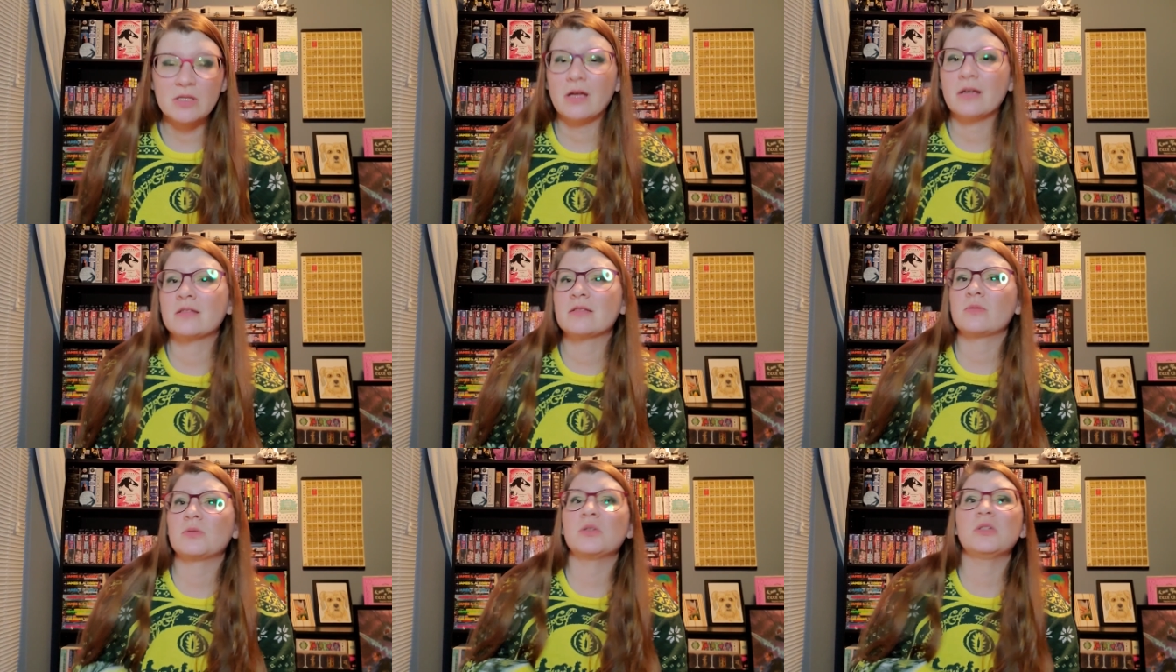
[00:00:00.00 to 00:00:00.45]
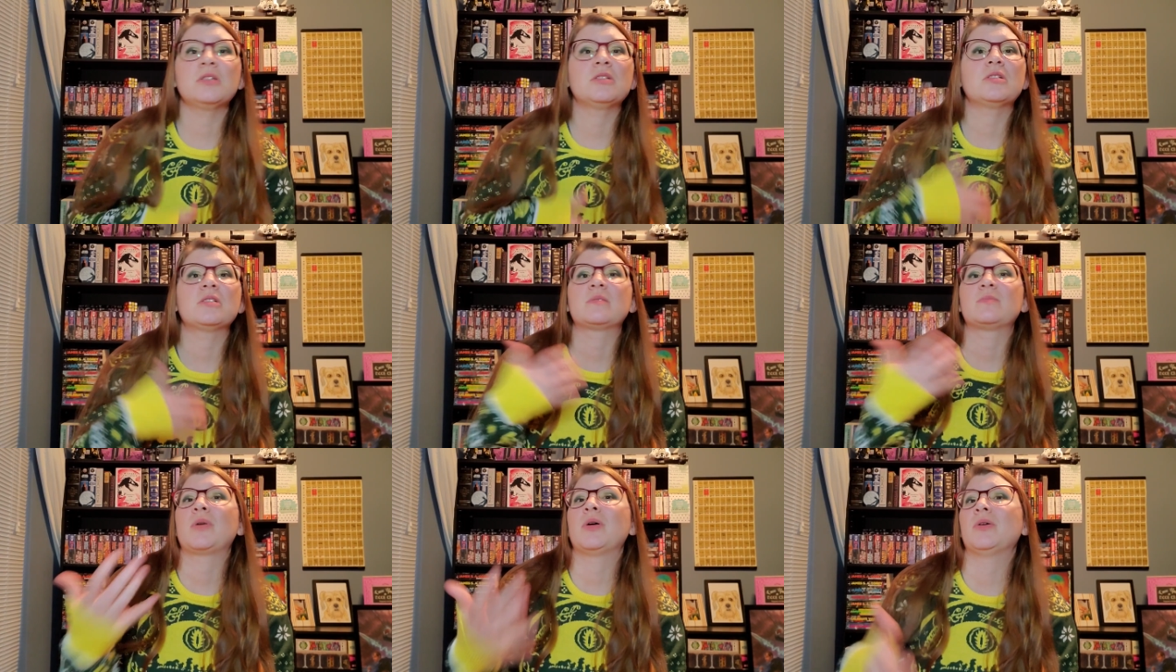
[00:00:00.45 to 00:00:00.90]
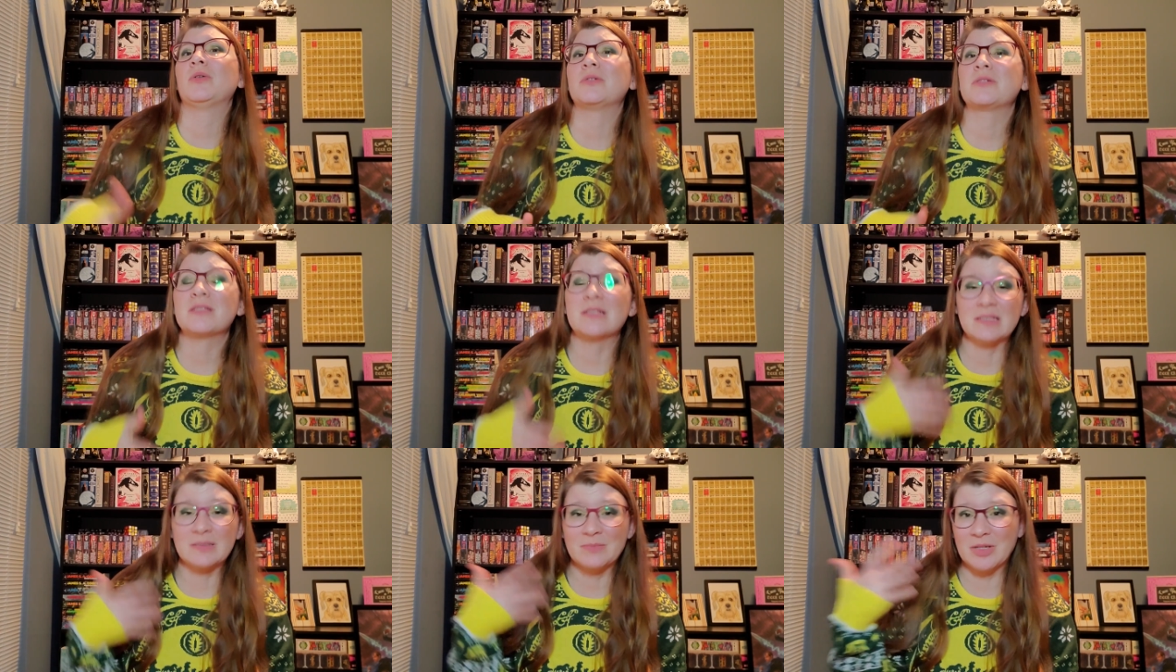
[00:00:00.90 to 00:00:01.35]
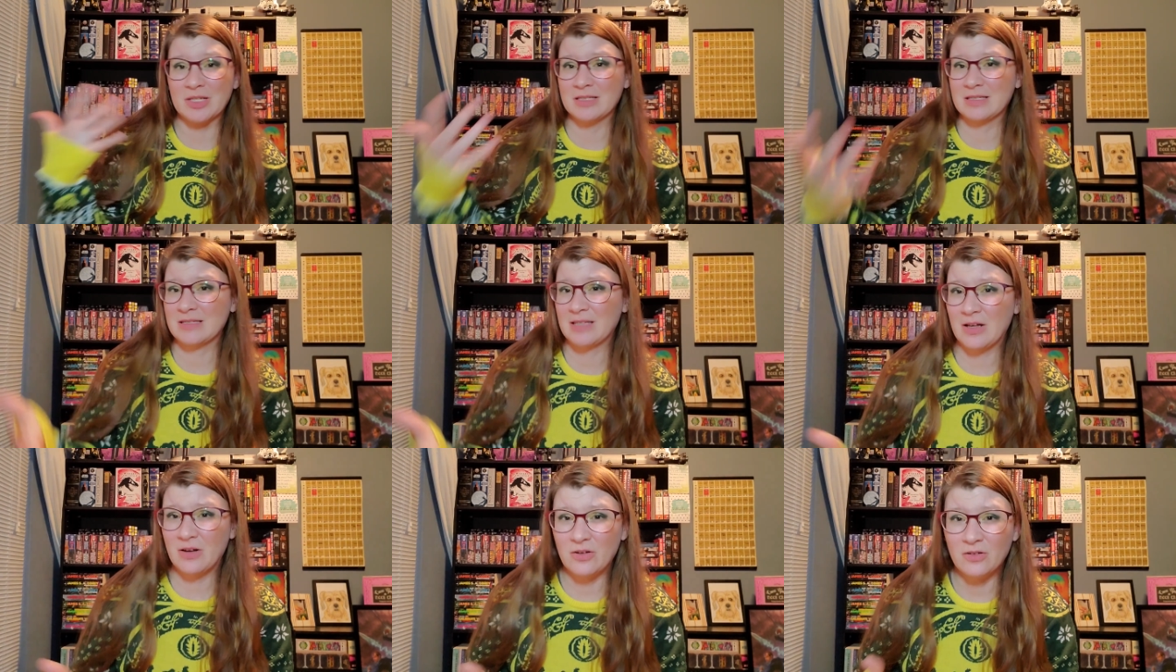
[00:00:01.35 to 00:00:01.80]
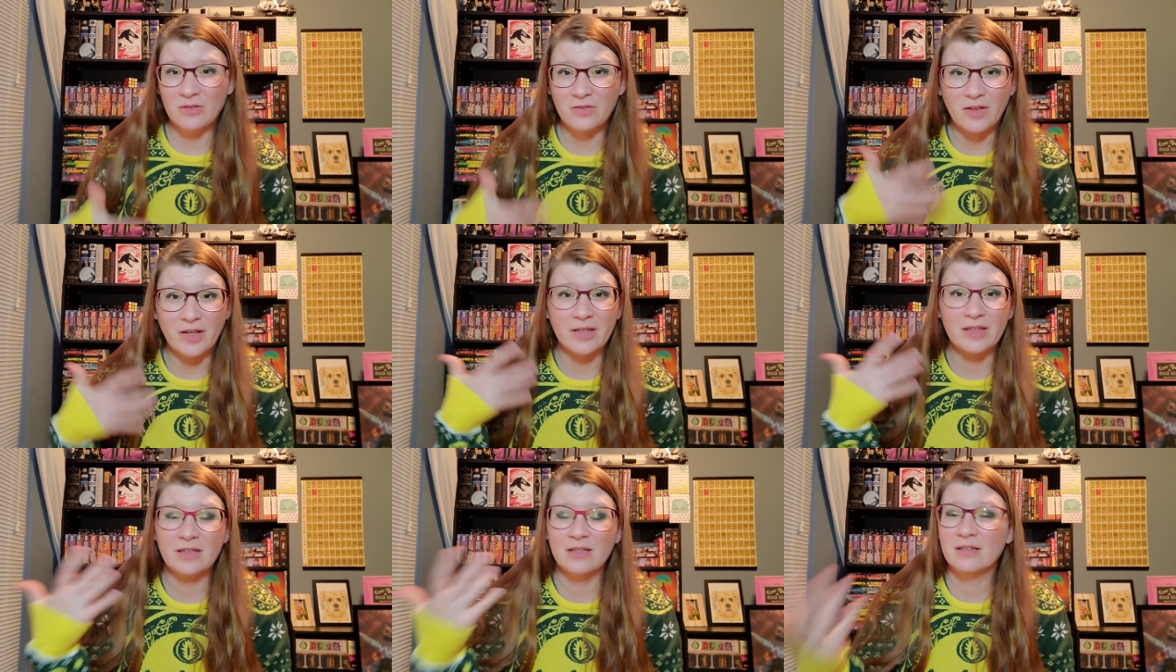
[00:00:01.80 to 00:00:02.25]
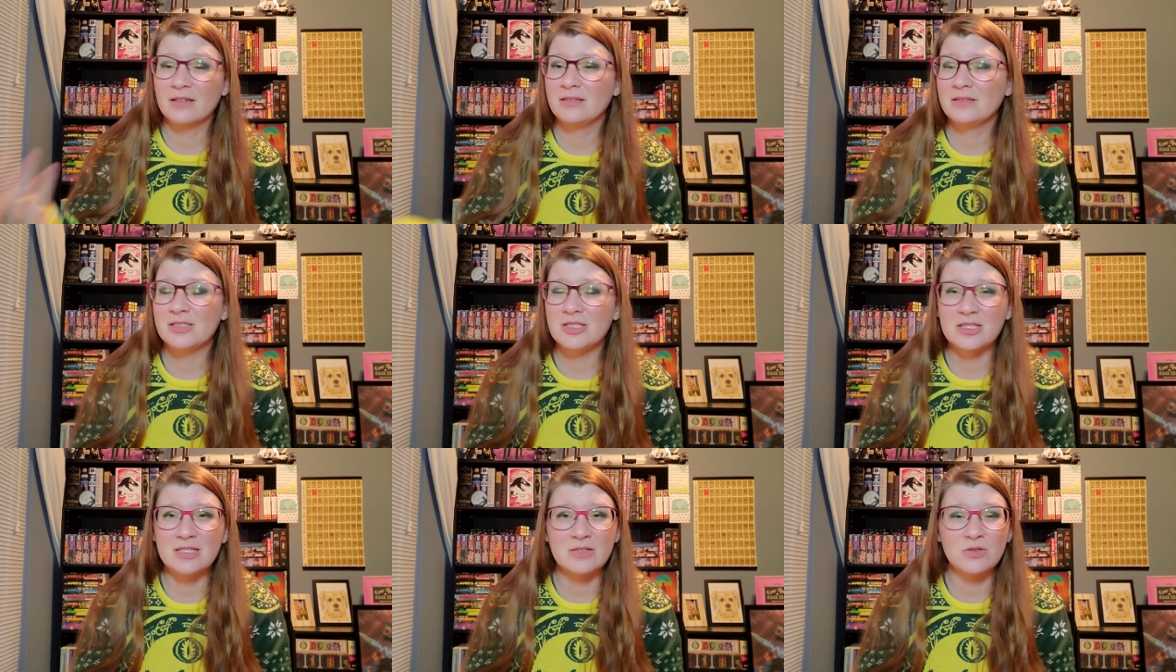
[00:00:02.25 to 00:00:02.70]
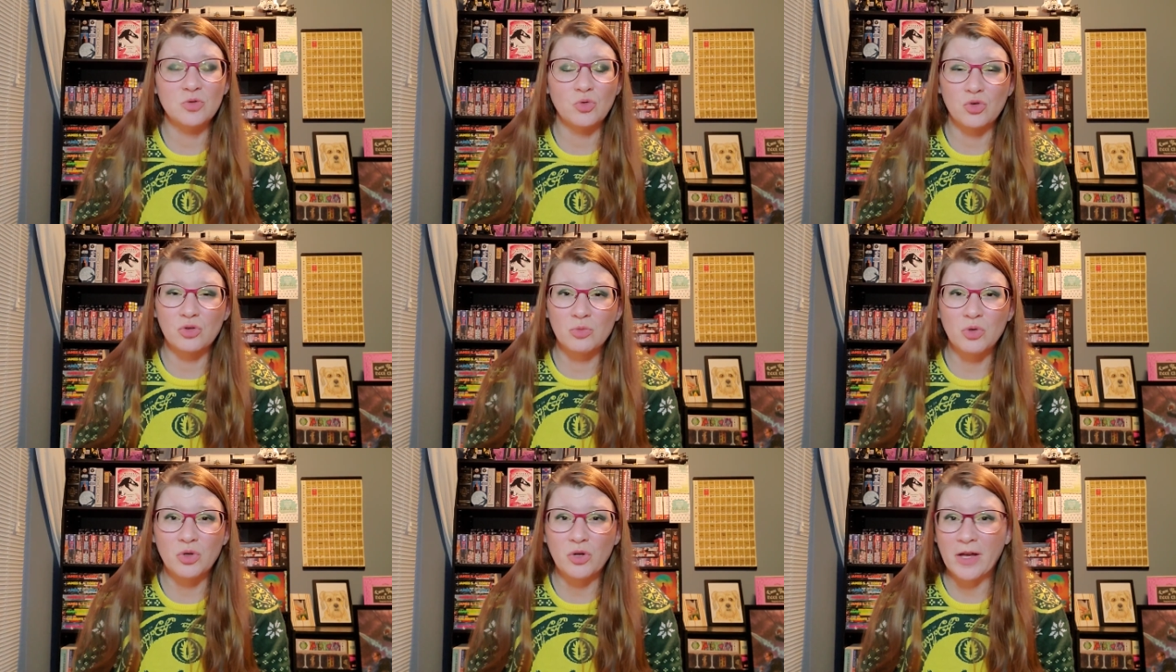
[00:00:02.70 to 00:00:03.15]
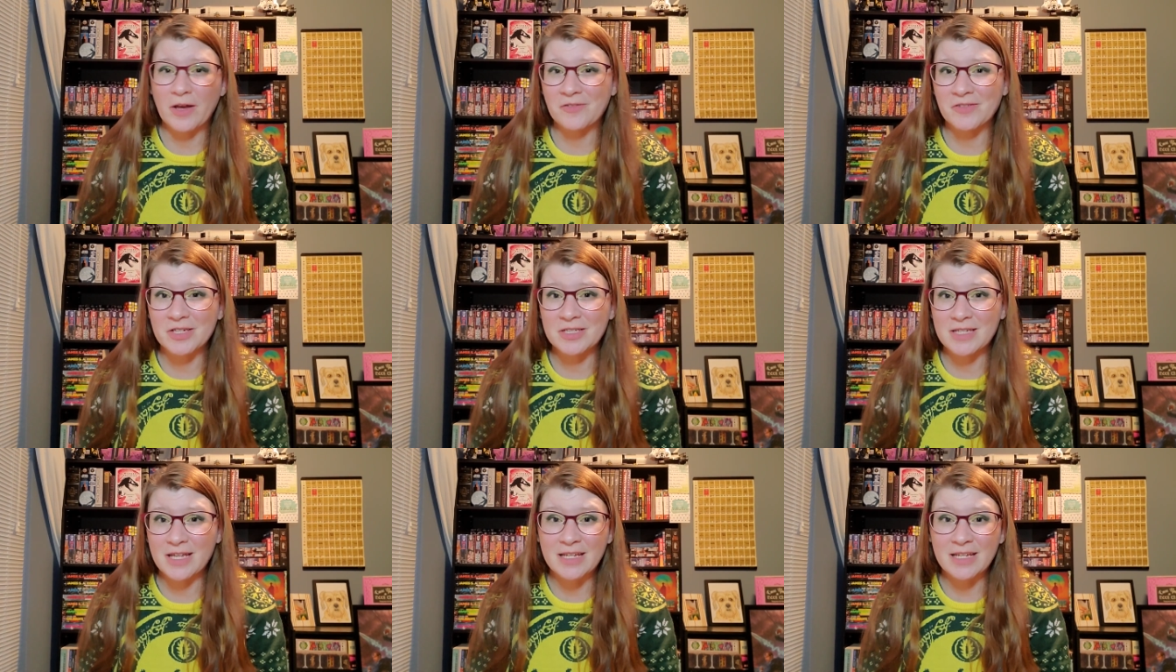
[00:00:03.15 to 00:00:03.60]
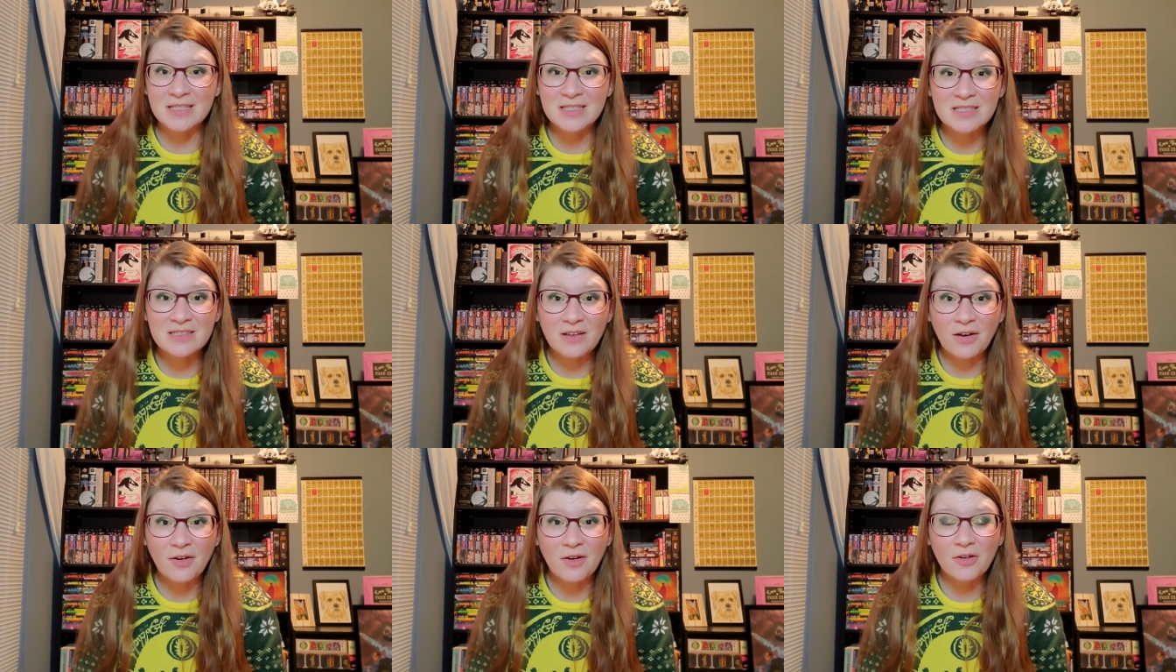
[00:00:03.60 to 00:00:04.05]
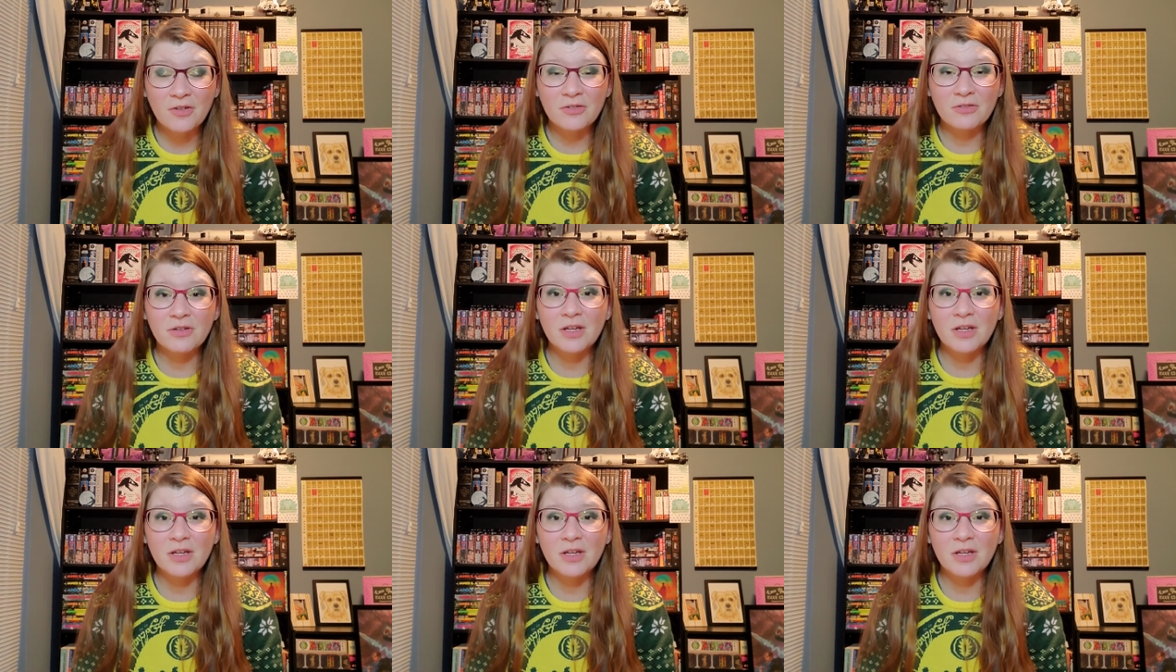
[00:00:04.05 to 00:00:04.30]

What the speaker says: I sort of just post as myself, like just normal everyday stuff,